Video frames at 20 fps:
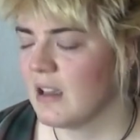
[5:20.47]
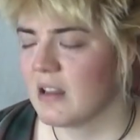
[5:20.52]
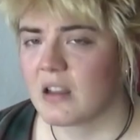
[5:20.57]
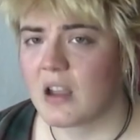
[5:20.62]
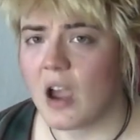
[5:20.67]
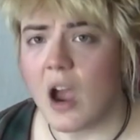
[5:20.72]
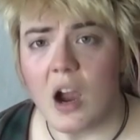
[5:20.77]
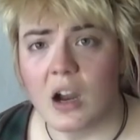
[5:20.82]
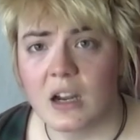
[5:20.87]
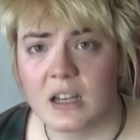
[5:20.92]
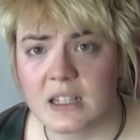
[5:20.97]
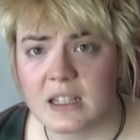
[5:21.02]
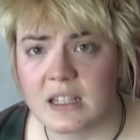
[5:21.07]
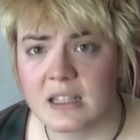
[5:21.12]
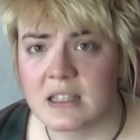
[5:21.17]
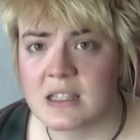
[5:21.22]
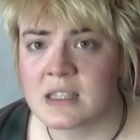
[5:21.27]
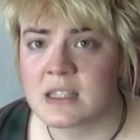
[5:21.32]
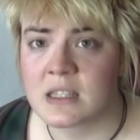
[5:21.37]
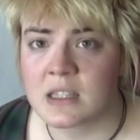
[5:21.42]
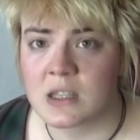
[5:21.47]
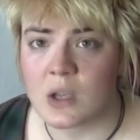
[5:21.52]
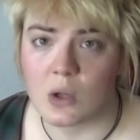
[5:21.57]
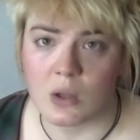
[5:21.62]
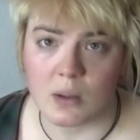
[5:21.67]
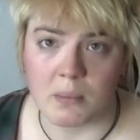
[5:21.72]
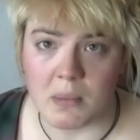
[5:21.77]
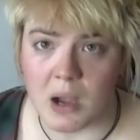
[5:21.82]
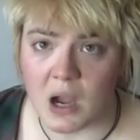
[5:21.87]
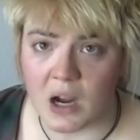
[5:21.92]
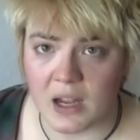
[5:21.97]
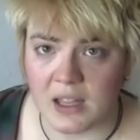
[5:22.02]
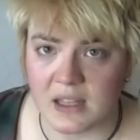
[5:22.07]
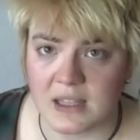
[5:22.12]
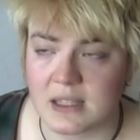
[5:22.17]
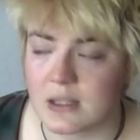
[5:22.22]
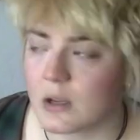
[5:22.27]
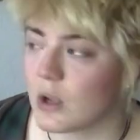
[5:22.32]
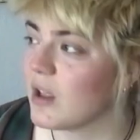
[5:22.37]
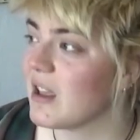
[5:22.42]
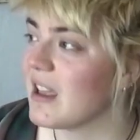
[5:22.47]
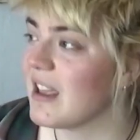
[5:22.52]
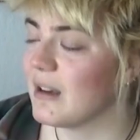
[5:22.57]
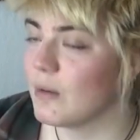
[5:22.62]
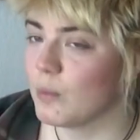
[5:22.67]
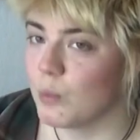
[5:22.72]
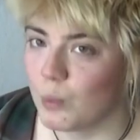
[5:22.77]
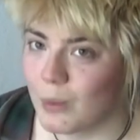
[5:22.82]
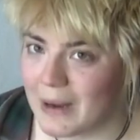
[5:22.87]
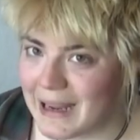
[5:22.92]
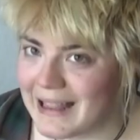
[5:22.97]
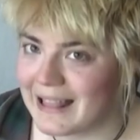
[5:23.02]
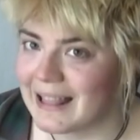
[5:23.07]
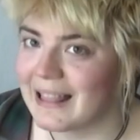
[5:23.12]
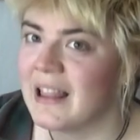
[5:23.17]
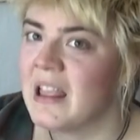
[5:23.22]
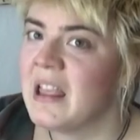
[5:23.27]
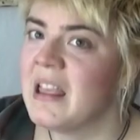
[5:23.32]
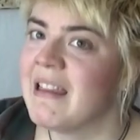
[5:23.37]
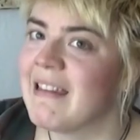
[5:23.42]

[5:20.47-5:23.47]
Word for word: cardigans on a market stall, it will